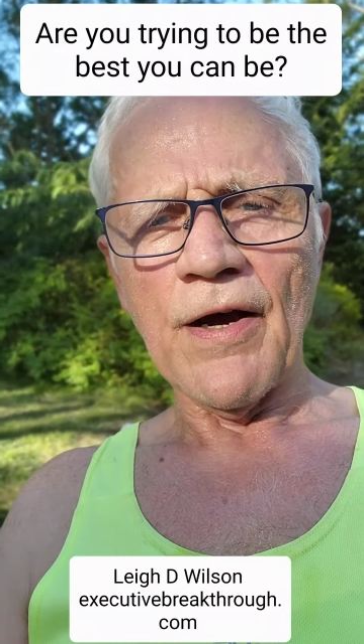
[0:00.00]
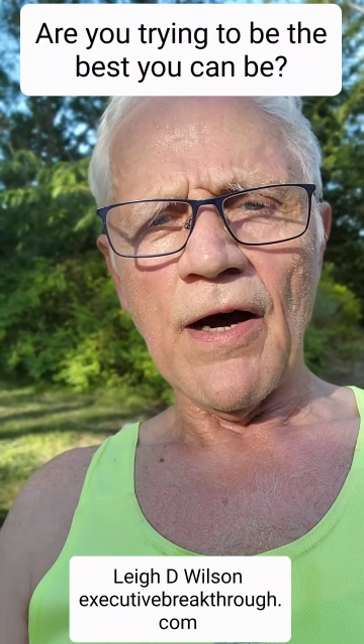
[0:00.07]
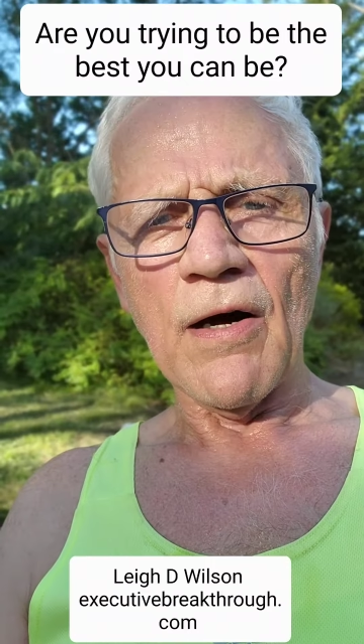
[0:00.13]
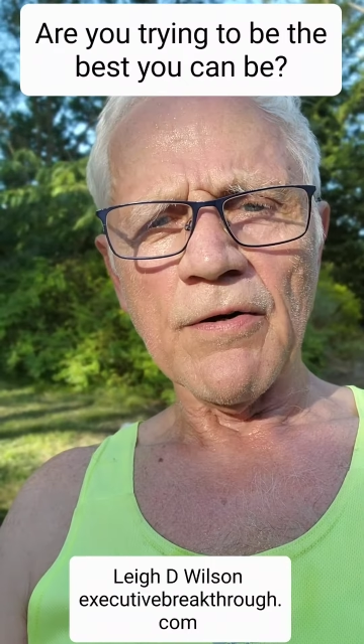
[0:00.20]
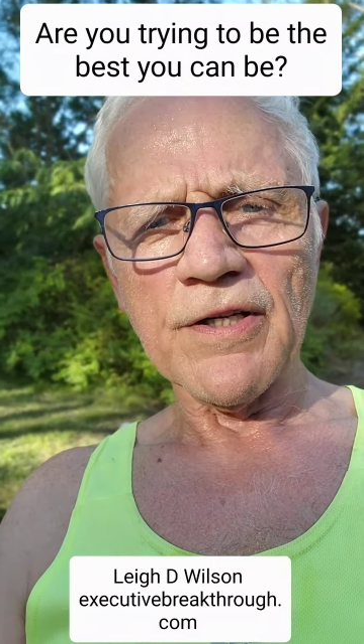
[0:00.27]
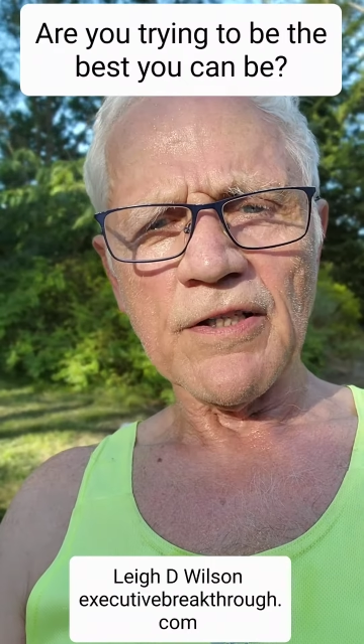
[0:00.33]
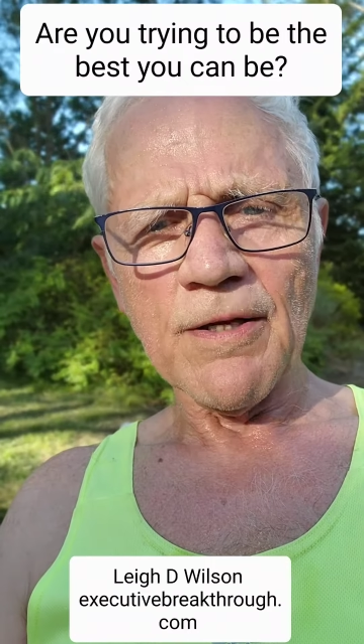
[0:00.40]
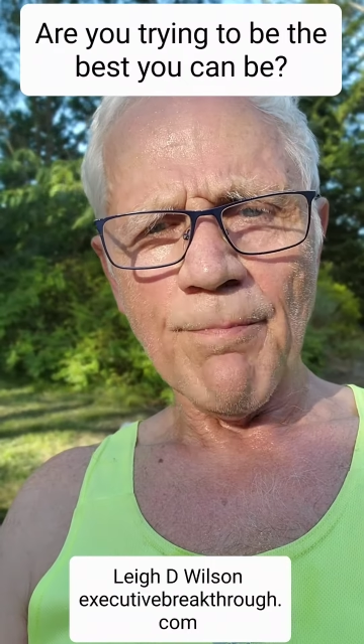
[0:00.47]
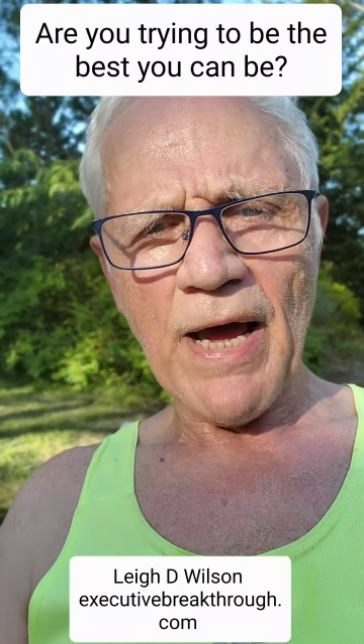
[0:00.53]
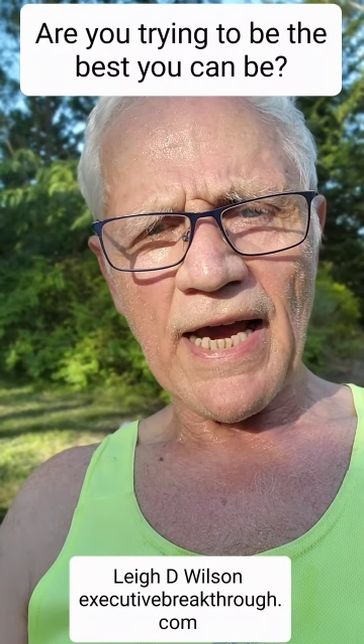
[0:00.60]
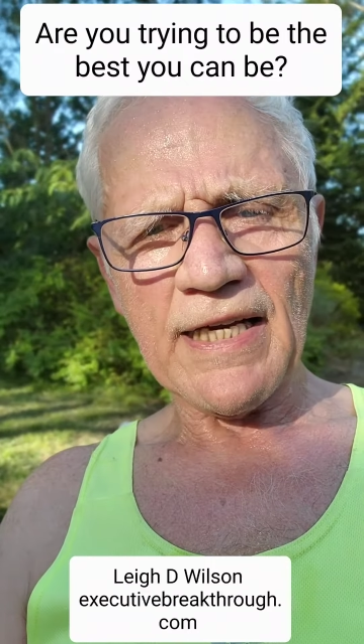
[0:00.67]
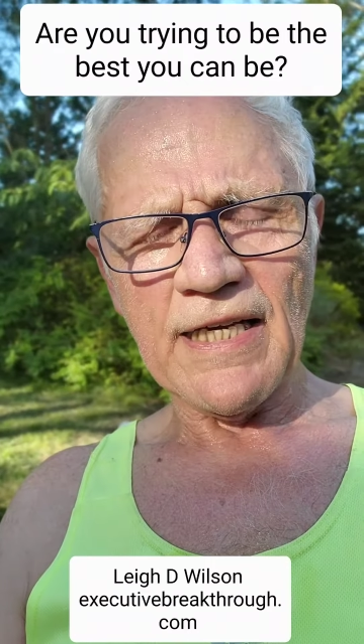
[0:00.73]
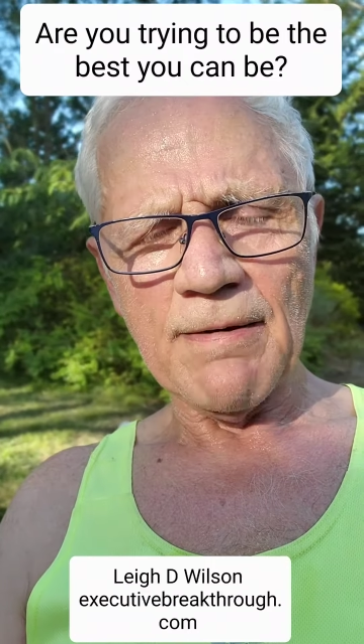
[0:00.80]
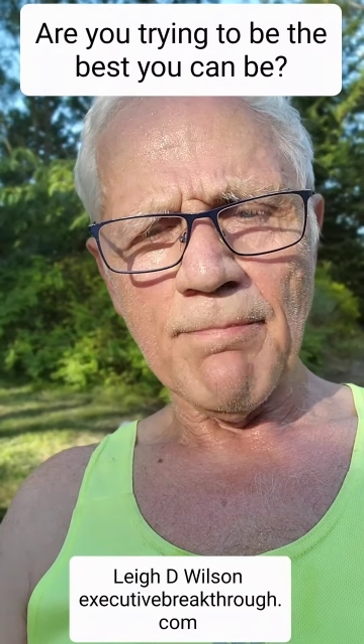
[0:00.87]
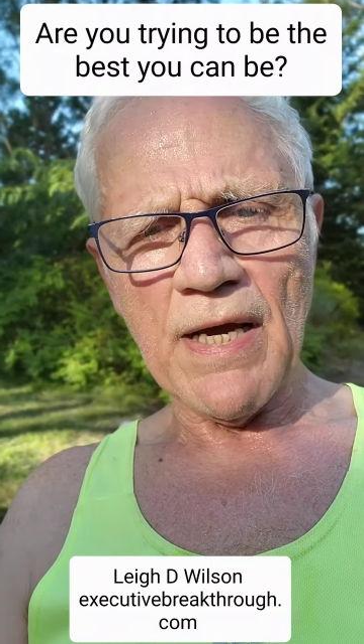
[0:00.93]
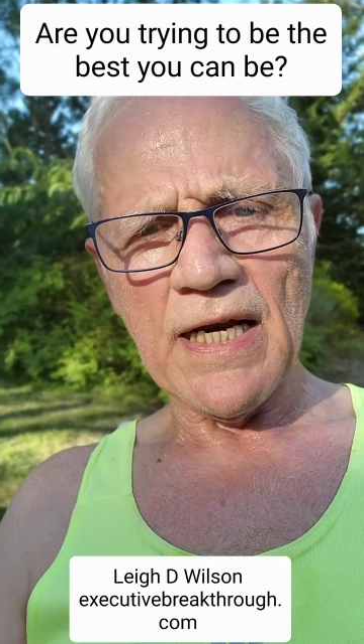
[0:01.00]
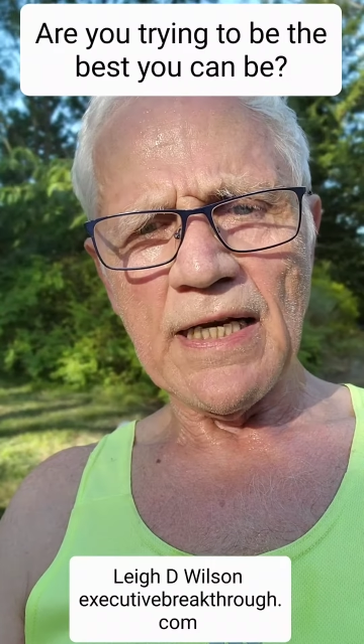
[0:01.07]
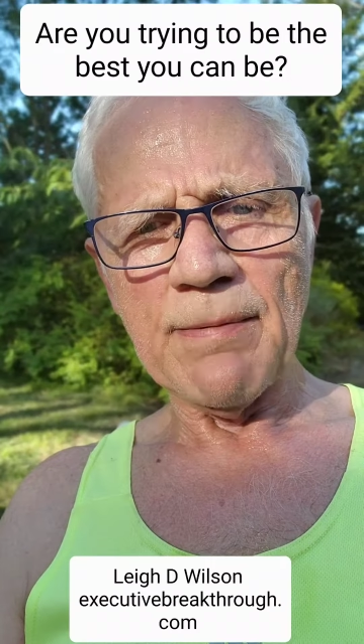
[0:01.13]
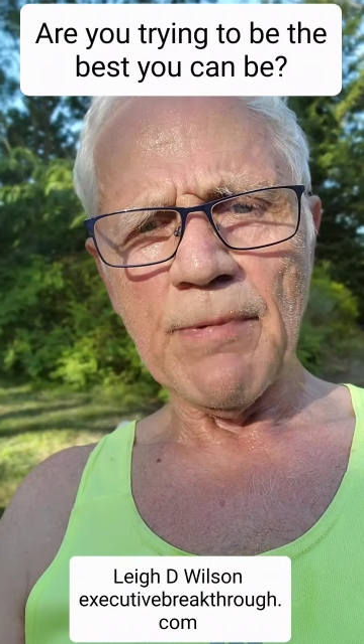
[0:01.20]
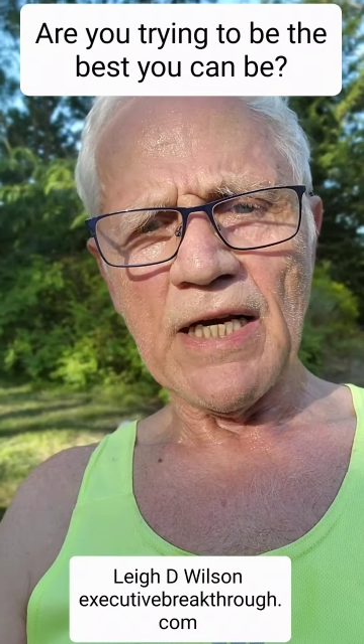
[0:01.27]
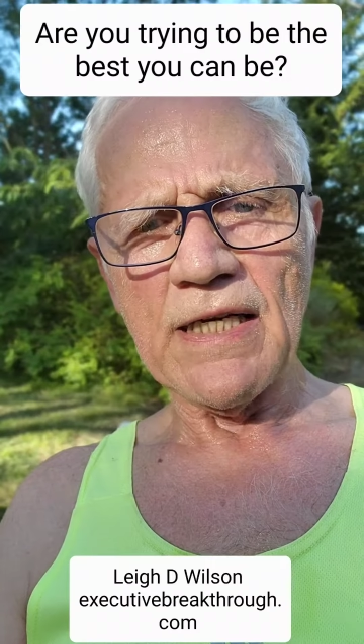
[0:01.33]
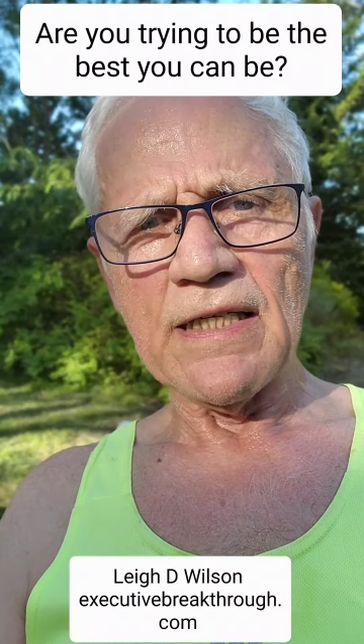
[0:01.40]
holding them back in
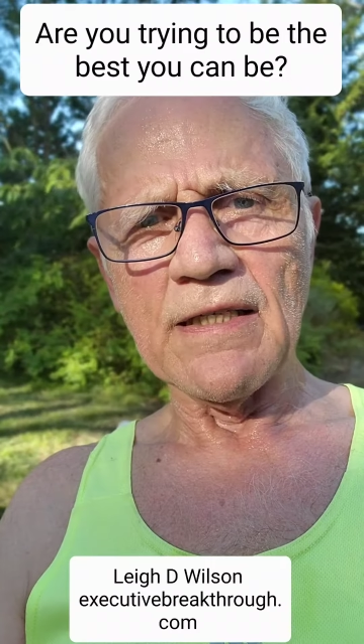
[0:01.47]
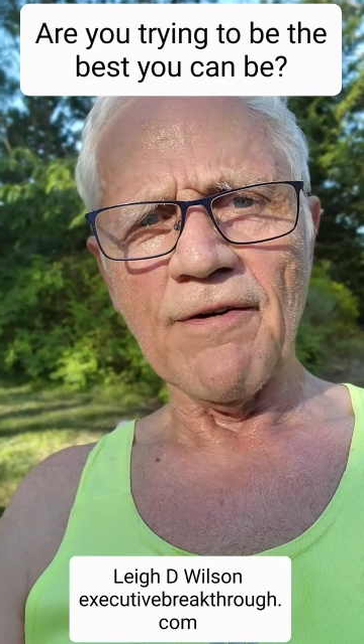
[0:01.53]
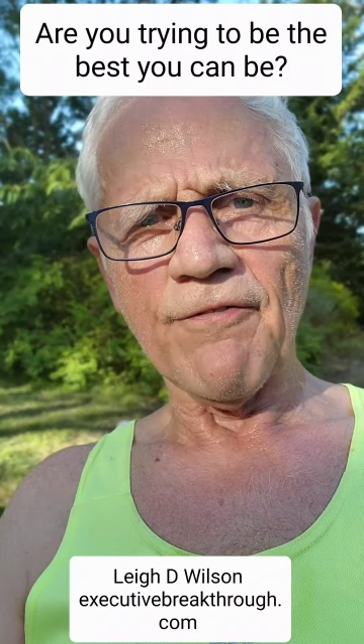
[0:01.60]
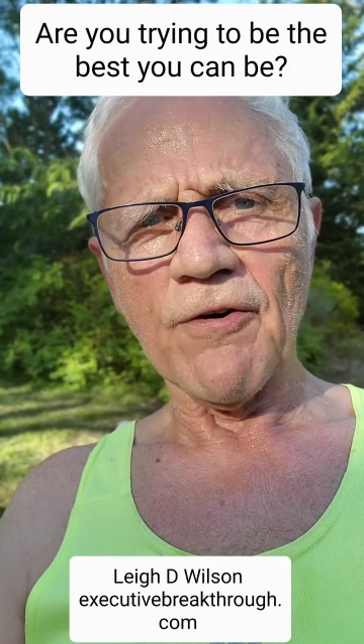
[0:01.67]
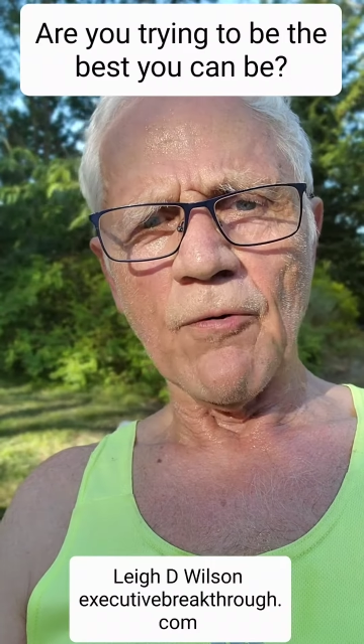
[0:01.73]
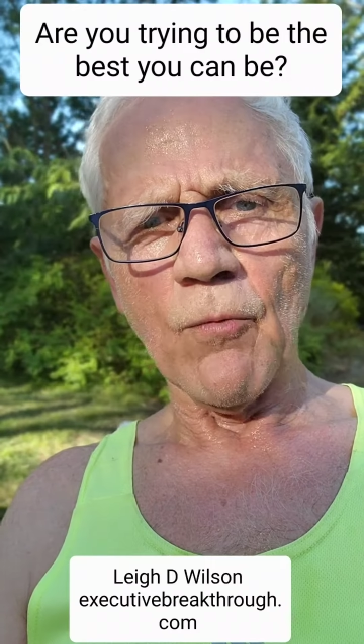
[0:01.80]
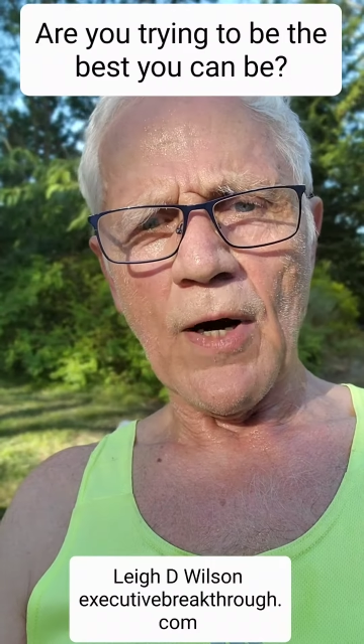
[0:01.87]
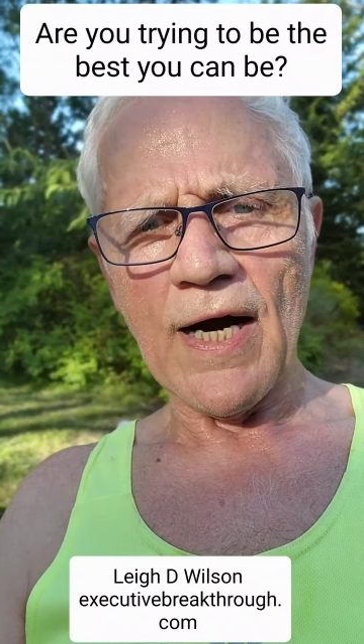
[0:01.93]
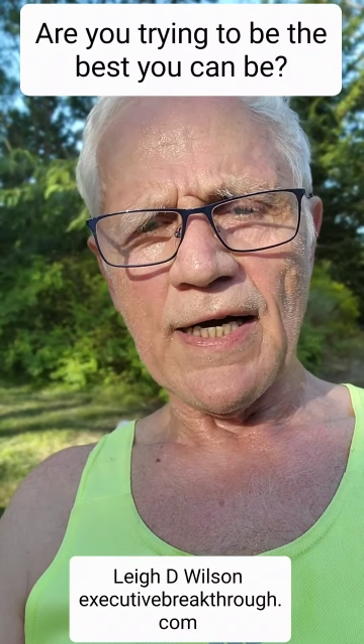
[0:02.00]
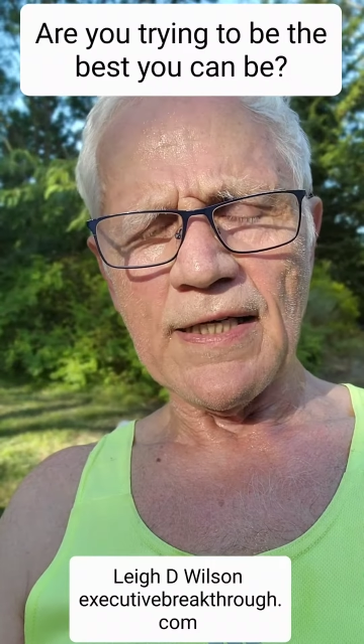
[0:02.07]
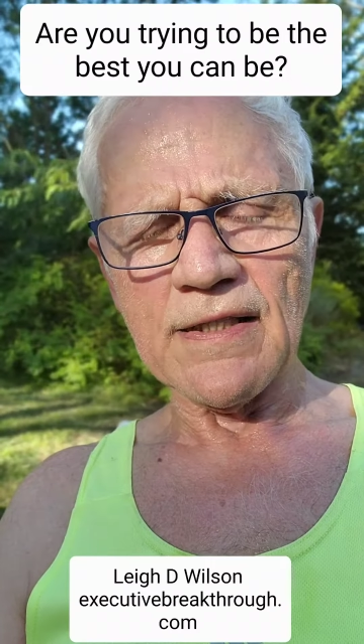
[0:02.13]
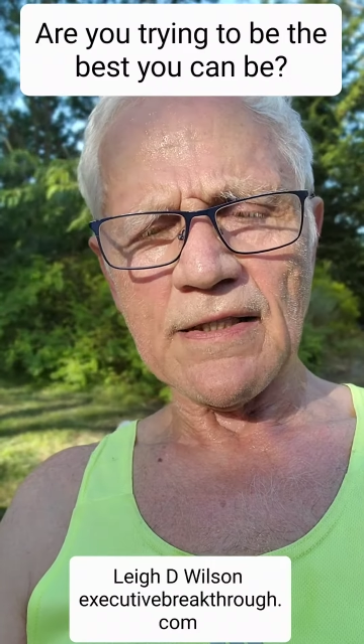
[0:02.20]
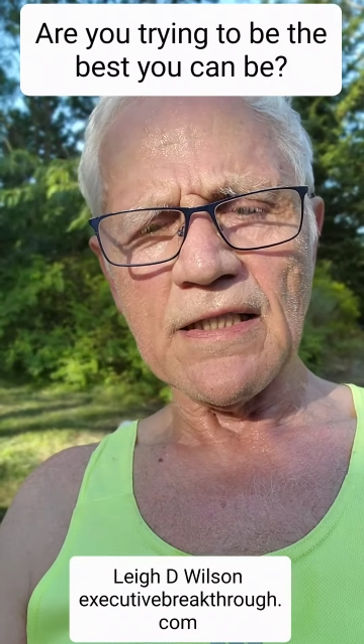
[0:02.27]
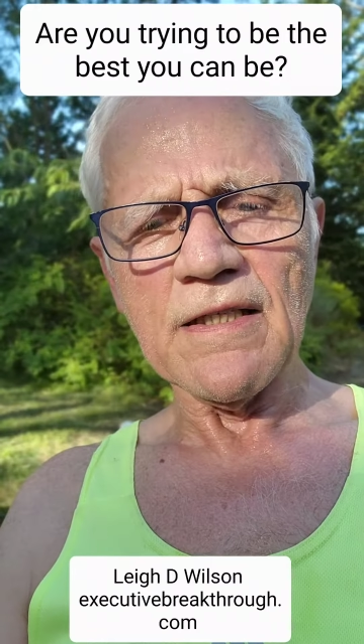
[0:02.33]
many, many different ways,